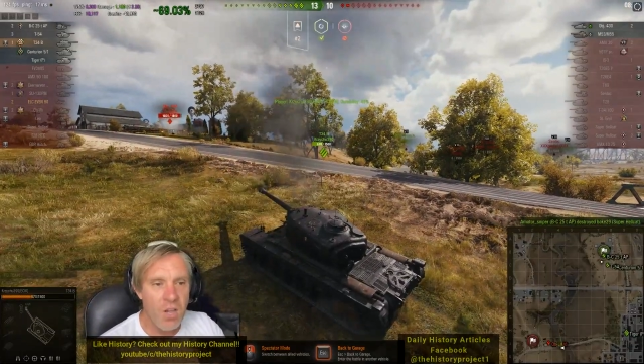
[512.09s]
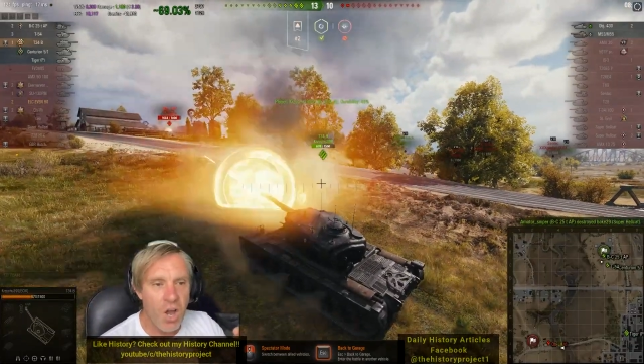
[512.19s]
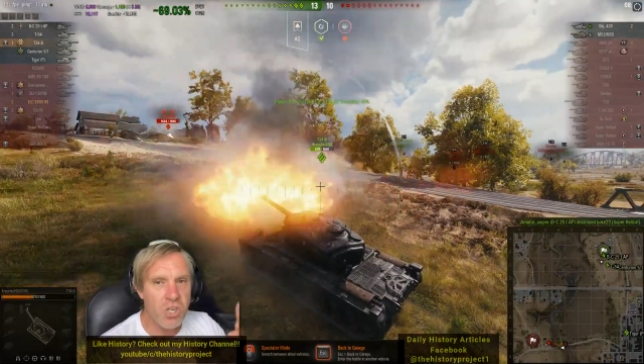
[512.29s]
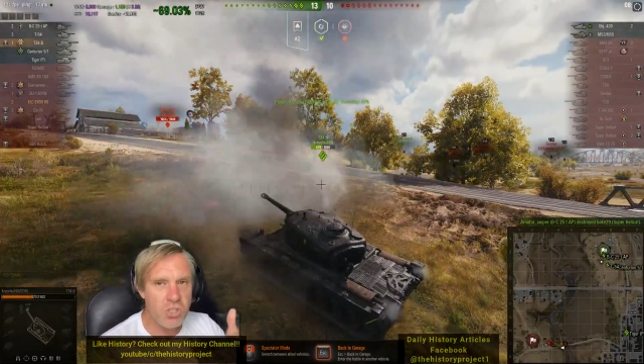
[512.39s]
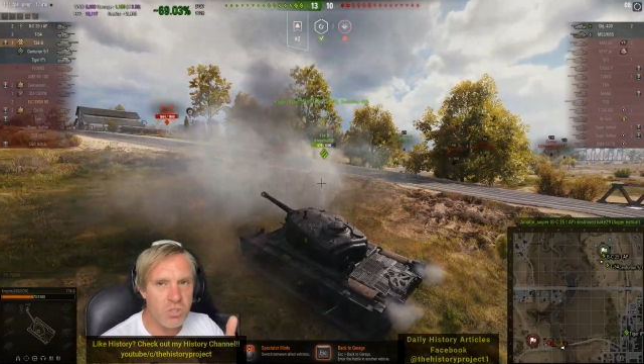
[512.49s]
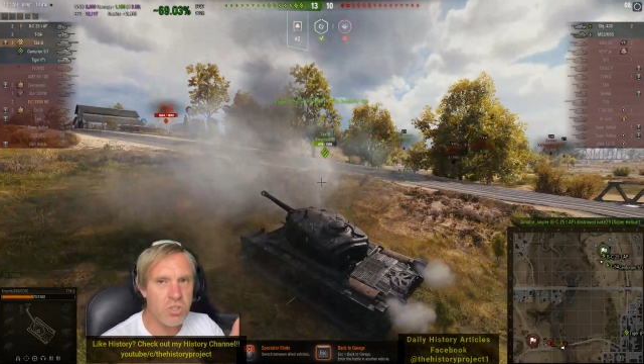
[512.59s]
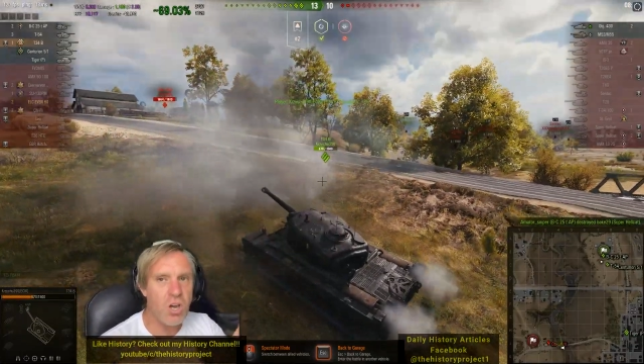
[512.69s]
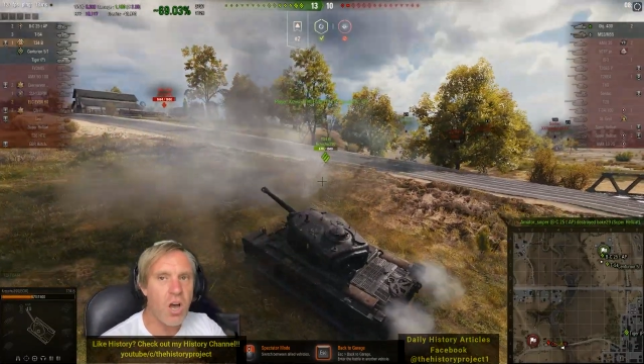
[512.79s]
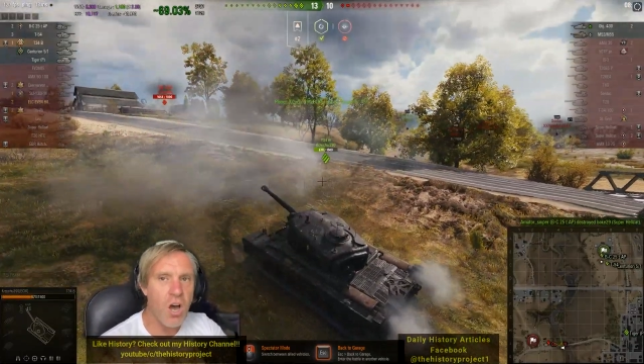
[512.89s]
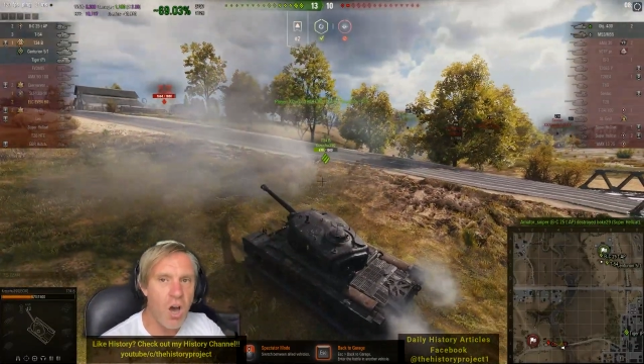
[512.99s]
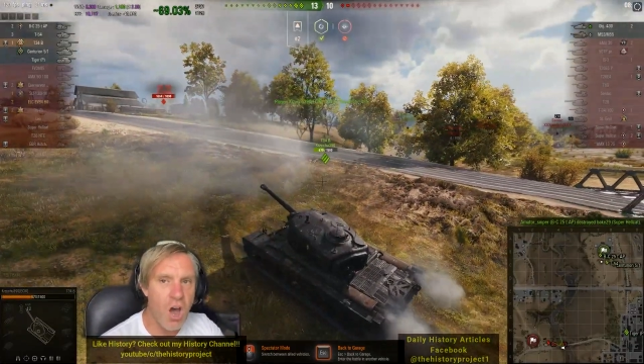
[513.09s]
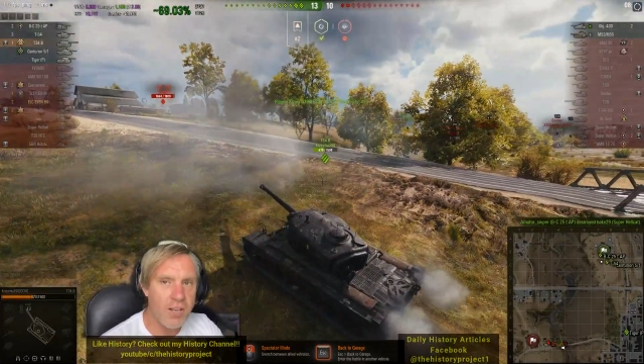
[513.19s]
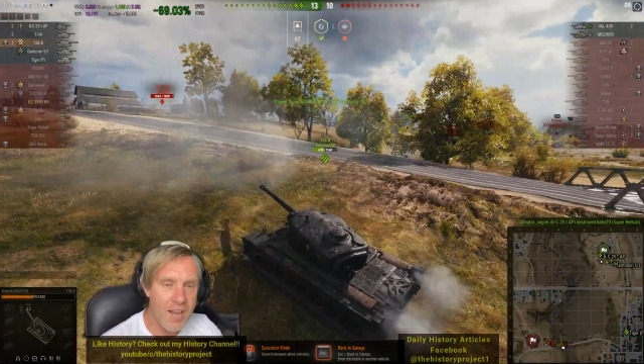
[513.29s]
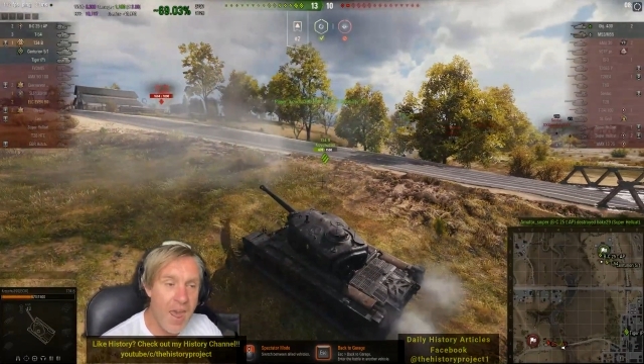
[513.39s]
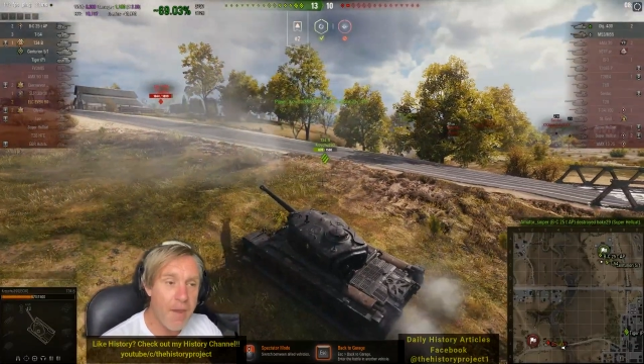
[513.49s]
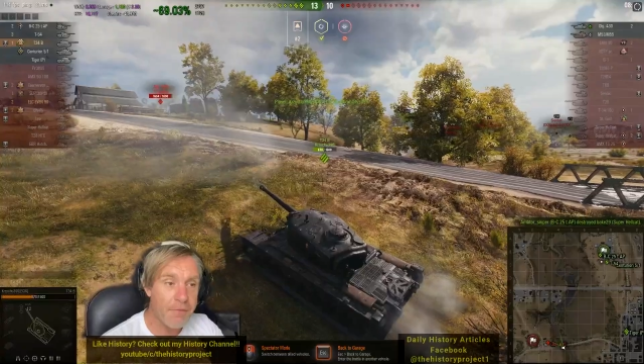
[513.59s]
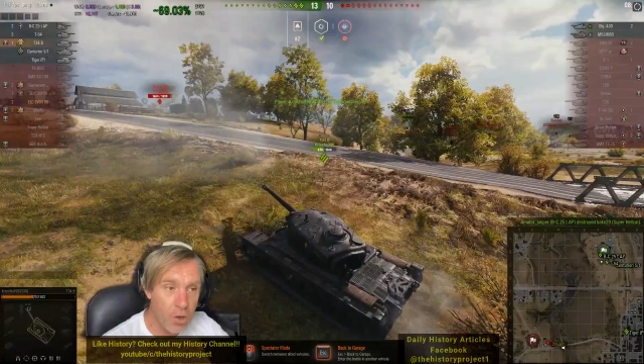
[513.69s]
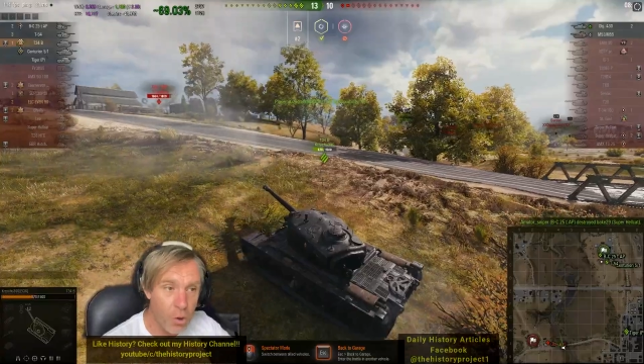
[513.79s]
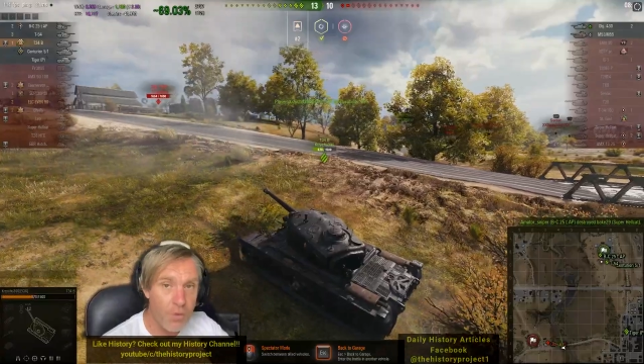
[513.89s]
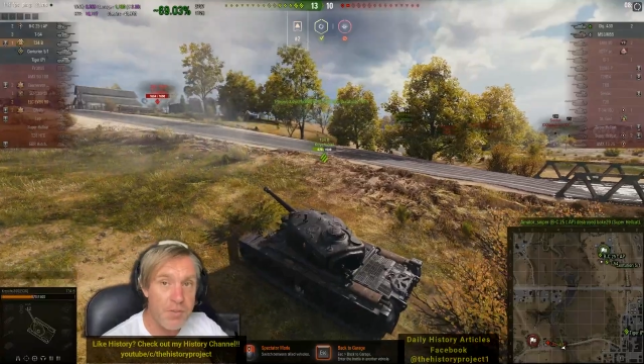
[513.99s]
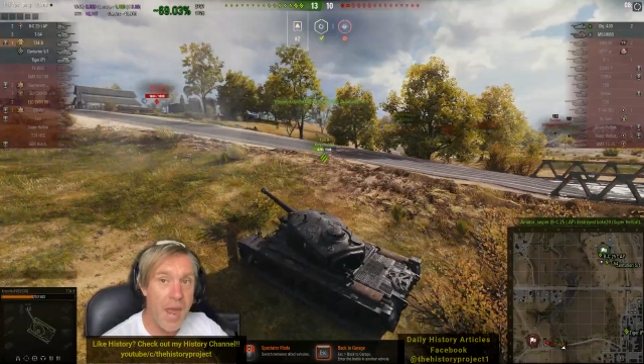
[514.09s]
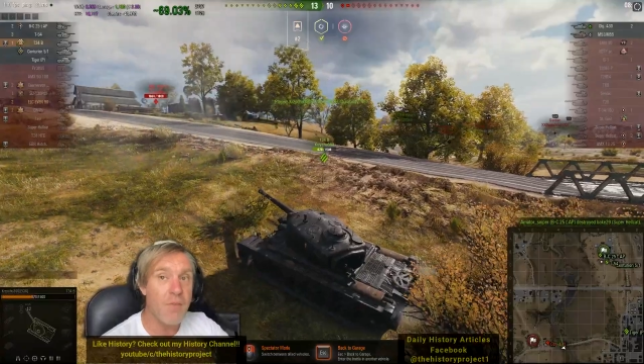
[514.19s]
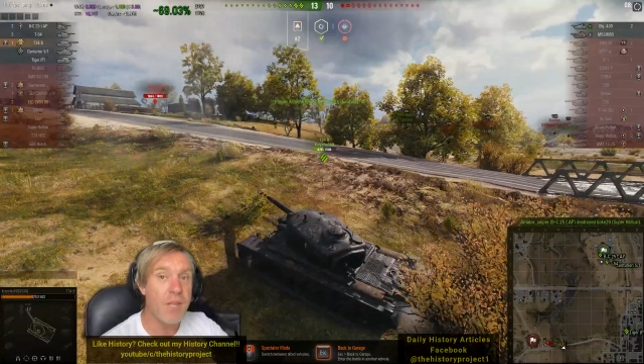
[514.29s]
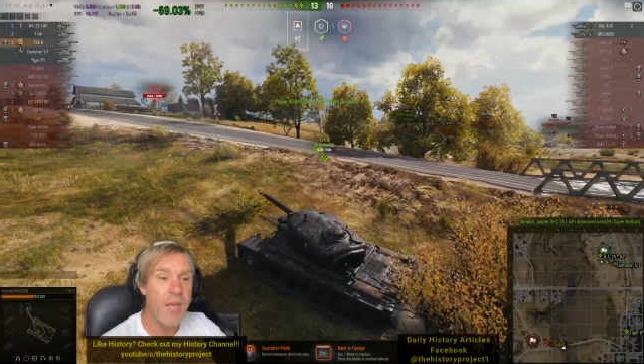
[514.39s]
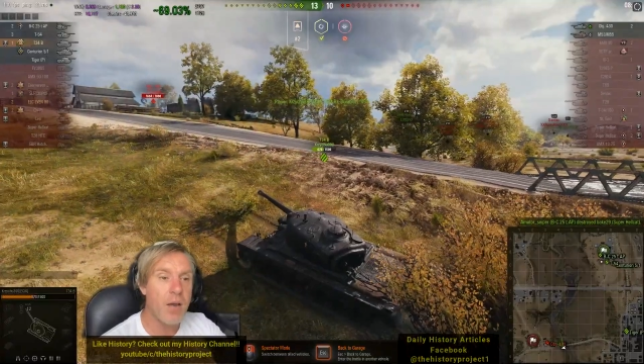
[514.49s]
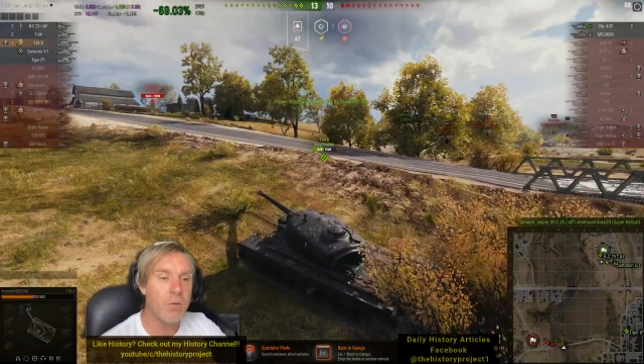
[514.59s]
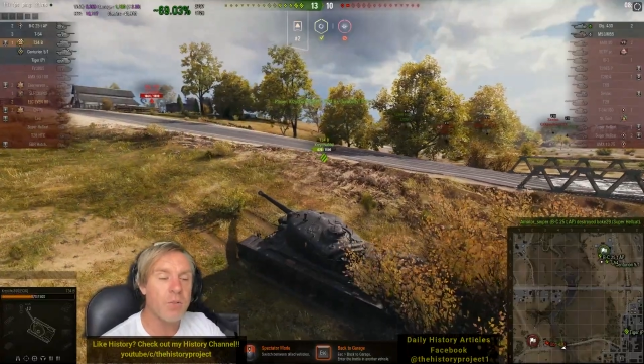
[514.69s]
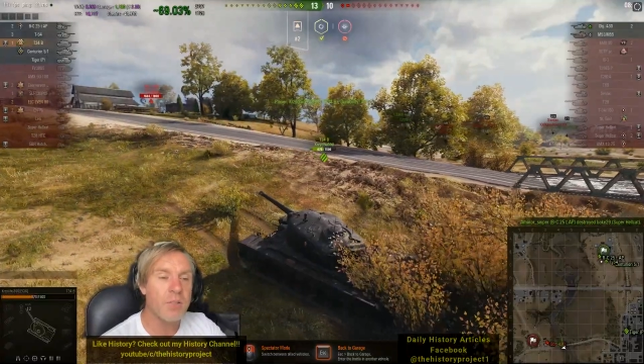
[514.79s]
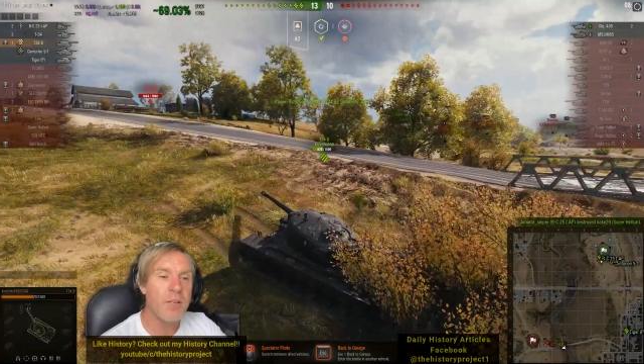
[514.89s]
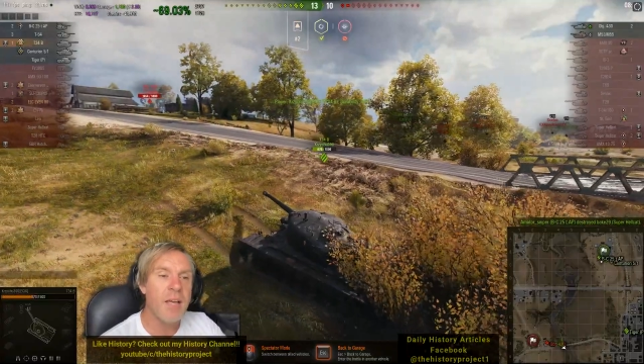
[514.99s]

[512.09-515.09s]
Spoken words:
I should have took a hard left and gone down the hill.